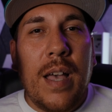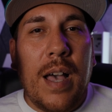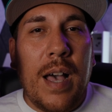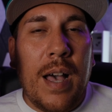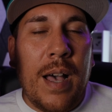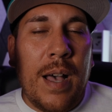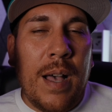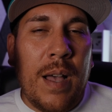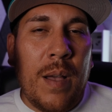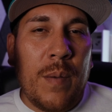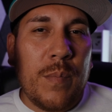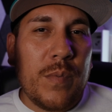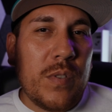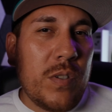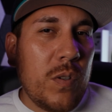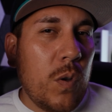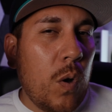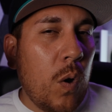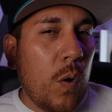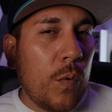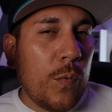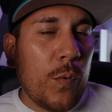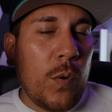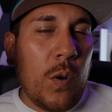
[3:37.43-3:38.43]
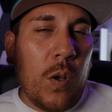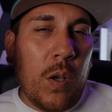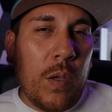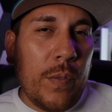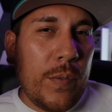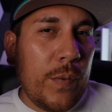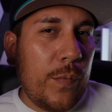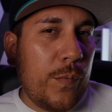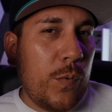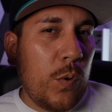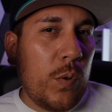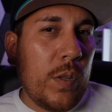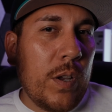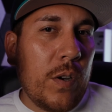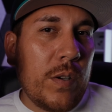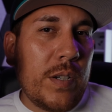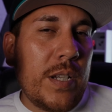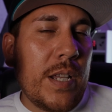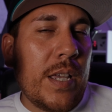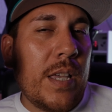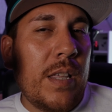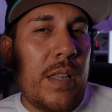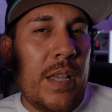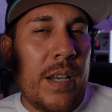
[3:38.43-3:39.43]
So overall, the fully
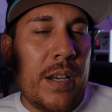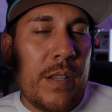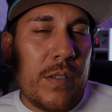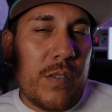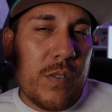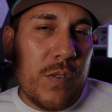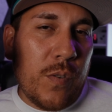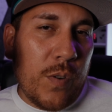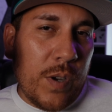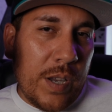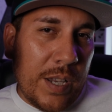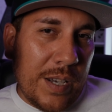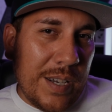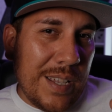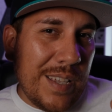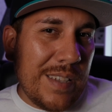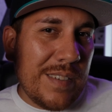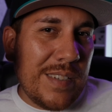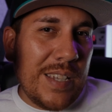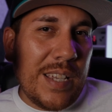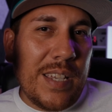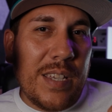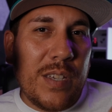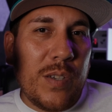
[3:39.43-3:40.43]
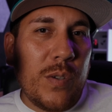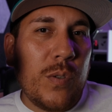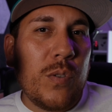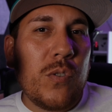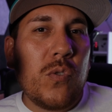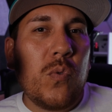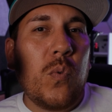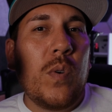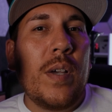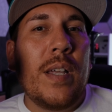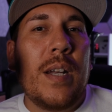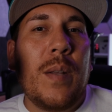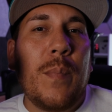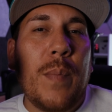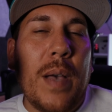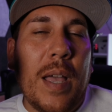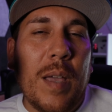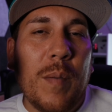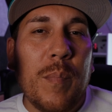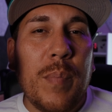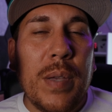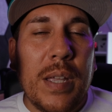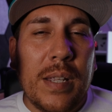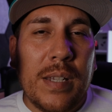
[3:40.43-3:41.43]
articulating screen is a huge win in my
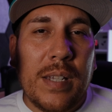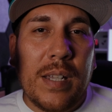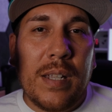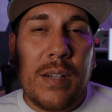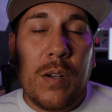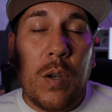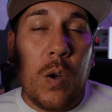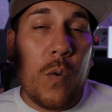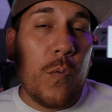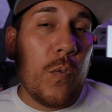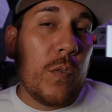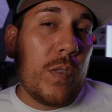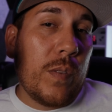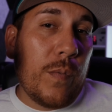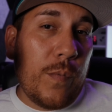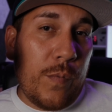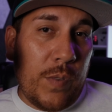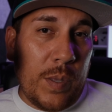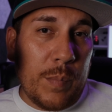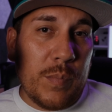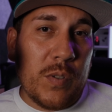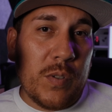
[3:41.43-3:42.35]
opinion over the flip